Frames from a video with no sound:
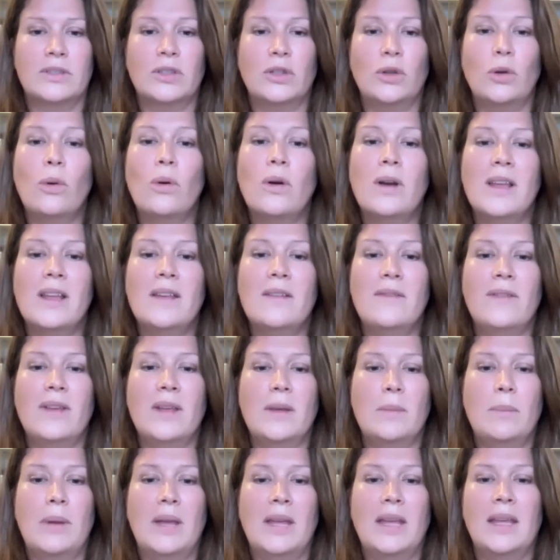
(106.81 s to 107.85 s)
Your
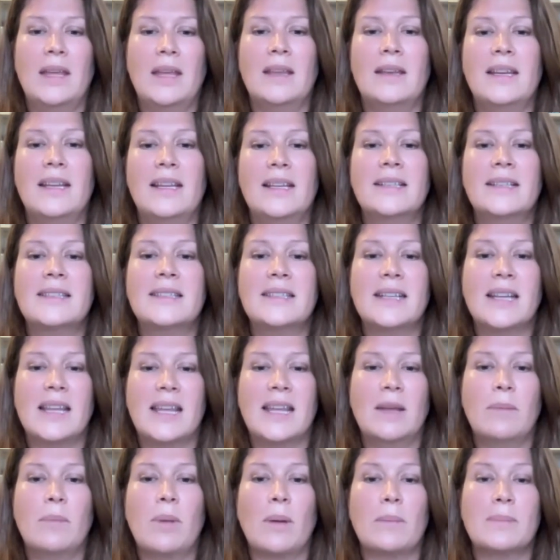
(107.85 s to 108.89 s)
EVP needs to
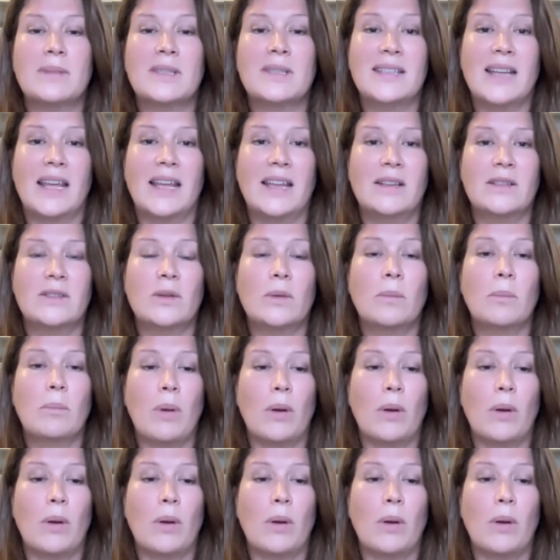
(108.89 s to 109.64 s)
keep up to date,